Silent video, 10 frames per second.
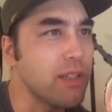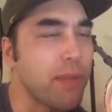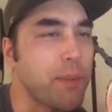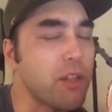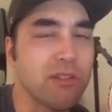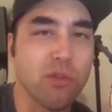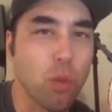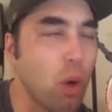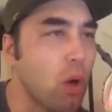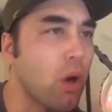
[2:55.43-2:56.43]
Maybe there was a
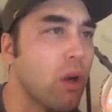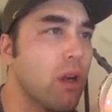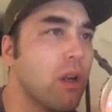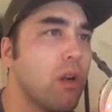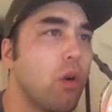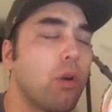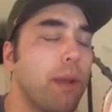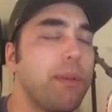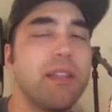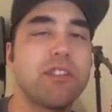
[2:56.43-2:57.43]
war, or
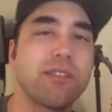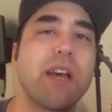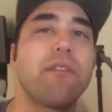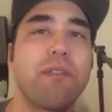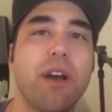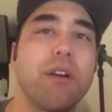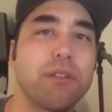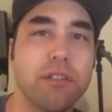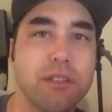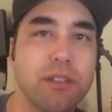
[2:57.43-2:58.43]
maybe they just haven't
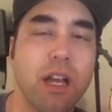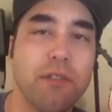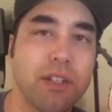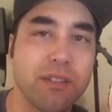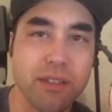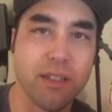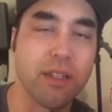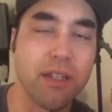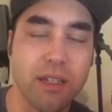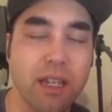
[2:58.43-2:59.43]
found the evidence. And
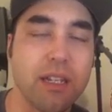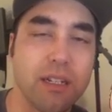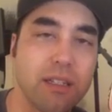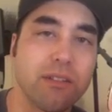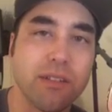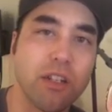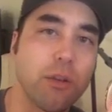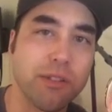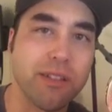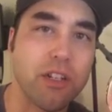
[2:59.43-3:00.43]
again, there's another
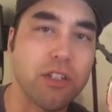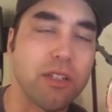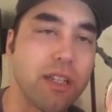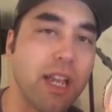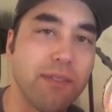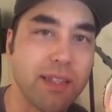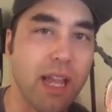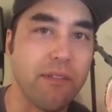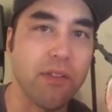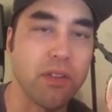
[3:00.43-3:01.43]
section of the cave that they
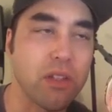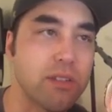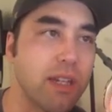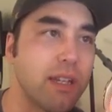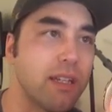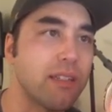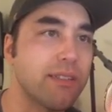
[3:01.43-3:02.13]
haven't even looked at yet.